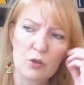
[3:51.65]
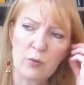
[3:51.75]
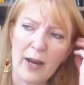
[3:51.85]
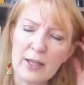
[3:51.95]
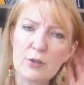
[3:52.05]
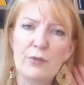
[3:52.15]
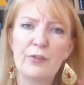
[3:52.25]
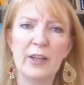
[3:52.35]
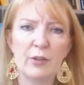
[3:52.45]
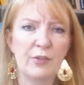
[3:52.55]
trying to
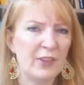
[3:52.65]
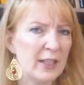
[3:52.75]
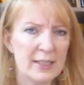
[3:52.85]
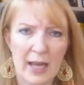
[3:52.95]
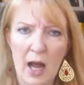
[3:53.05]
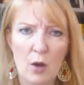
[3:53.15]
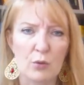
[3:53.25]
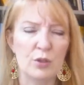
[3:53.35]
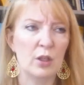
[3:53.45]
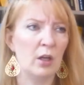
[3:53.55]
figure things
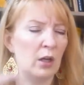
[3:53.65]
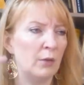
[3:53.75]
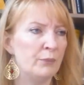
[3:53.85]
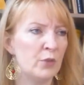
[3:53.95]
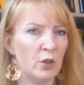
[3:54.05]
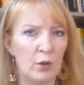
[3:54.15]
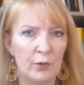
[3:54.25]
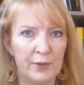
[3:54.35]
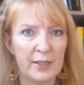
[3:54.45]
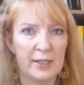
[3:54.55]
out. Um, you
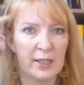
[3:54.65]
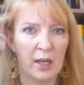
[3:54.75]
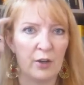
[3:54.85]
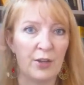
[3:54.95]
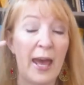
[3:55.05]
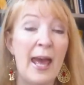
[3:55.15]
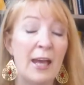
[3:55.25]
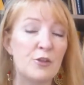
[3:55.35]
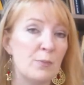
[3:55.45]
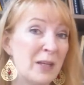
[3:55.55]
know, this here, the
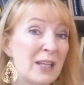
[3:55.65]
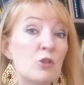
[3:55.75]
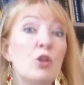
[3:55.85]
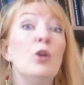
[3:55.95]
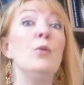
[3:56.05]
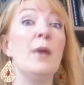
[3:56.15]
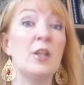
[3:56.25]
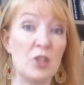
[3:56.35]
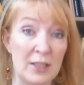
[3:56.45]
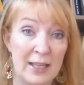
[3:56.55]
head, being too
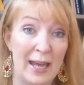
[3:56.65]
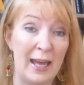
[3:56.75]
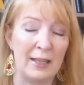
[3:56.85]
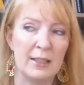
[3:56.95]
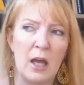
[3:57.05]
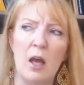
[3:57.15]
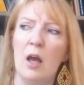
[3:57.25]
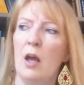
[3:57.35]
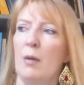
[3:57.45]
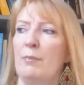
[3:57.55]
much in the head.
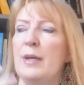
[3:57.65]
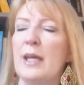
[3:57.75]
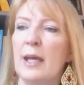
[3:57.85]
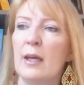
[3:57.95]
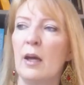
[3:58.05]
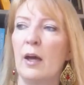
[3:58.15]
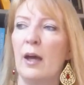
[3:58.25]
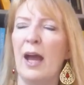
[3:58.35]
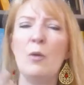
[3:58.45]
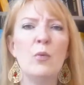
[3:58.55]
Being,
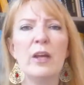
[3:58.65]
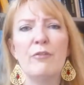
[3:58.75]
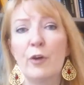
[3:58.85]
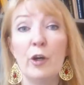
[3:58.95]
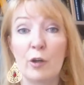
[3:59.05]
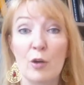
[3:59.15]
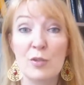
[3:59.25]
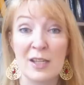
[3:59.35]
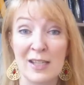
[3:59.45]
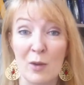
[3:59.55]
uh, and we
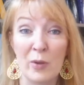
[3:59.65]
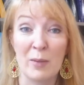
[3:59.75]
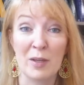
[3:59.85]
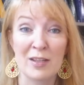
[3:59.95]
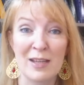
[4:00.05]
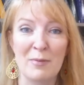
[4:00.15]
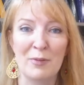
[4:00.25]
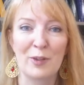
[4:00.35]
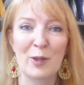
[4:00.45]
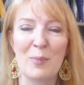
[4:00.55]
Virgos, I say we because I'm a
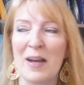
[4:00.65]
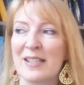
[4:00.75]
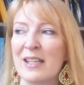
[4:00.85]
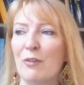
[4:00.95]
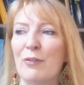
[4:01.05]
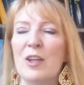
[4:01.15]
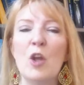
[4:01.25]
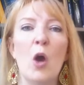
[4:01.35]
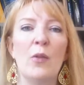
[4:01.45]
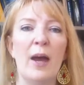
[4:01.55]
Virgo myself, we
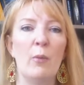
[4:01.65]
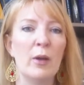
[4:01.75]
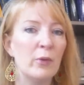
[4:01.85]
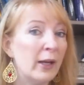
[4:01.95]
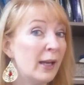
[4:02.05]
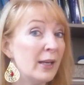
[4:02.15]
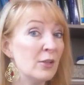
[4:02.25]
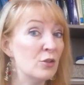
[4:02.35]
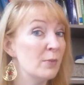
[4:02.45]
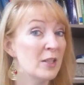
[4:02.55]
know that when we are
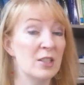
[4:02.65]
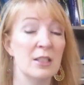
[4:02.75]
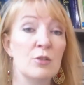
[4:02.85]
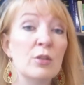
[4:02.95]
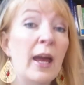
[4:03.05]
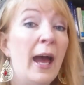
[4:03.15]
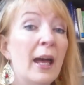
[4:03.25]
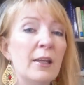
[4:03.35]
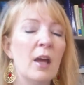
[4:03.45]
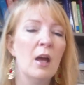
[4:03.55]
getting too much into the
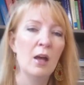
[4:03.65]
head,